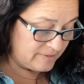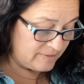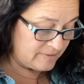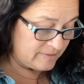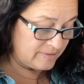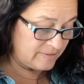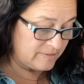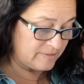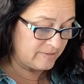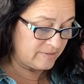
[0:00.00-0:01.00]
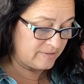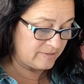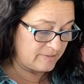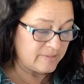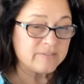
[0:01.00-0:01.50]
this
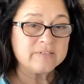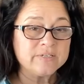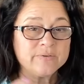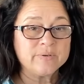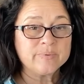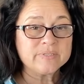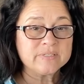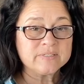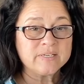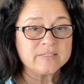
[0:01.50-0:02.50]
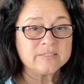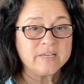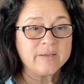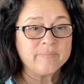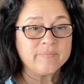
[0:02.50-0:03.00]
is a doing business as
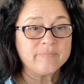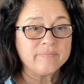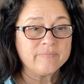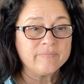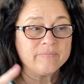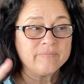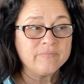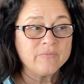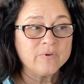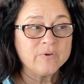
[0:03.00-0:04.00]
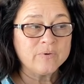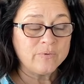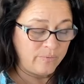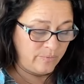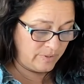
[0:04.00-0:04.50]
name
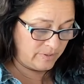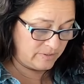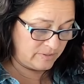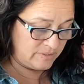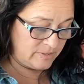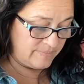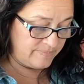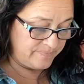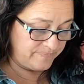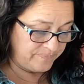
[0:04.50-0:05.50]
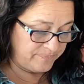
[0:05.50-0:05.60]
with some,